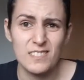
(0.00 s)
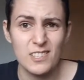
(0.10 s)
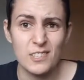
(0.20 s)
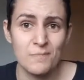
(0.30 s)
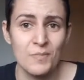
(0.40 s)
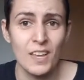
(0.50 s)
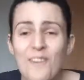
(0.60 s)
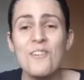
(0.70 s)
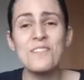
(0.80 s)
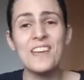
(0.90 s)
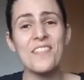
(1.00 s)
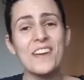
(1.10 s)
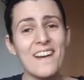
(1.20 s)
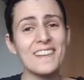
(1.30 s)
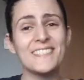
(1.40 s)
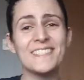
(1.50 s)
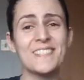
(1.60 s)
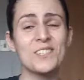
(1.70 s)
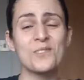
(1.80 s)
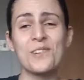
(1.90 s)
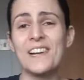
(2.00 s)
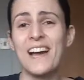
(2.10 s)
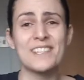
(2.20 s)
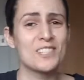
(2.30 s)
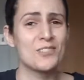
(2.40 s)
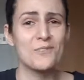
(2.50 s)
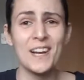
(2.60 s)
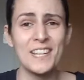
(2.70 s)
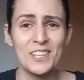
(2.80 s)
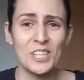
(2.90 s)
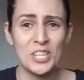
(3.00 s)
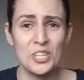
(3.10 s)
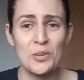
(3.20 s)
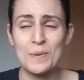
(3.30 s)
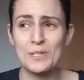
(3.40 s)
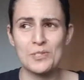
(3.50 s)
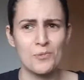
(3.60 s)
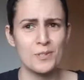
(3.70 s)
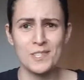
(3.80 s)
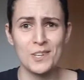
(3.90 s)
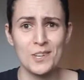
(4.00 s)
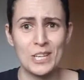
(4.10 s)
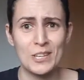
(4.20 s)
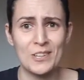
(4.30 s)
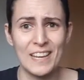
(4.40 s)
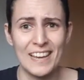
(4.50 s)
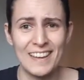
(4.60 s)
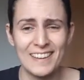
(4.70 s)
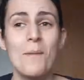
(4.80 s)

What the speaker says: So, however, the other characters in the story are just regular humans who want to go to uni,